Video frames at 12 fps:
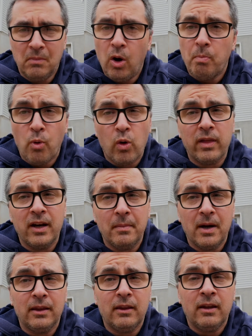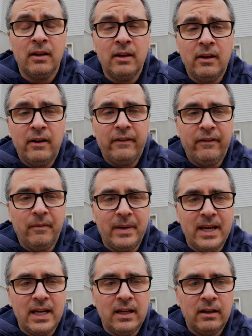more than a month for
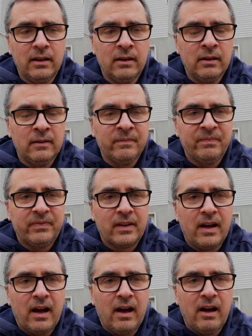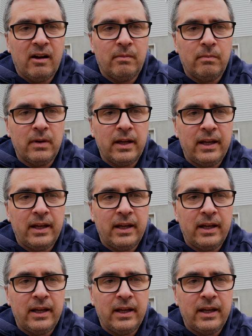me. Um,